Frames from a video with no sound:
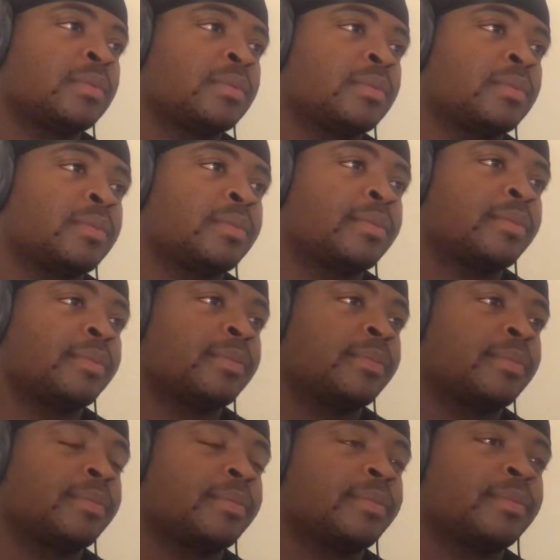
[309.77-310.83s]
Wait, no.
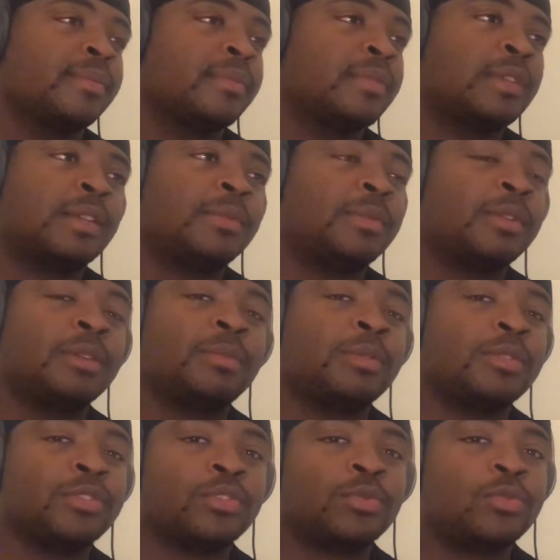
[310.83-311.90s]
There's enough I'm pieces. I'm gonna
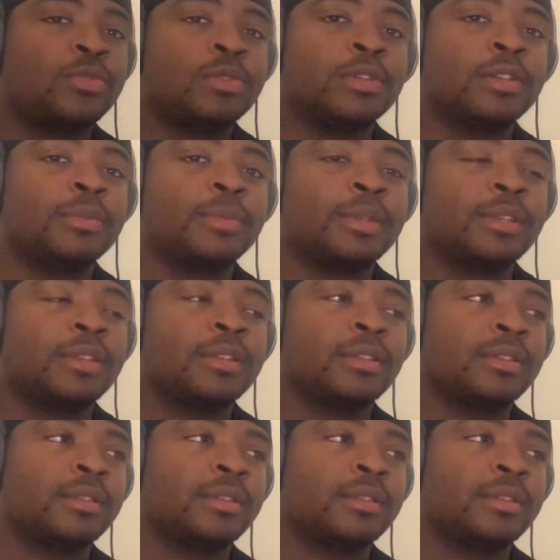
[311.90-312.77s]
punch a wall in a minute.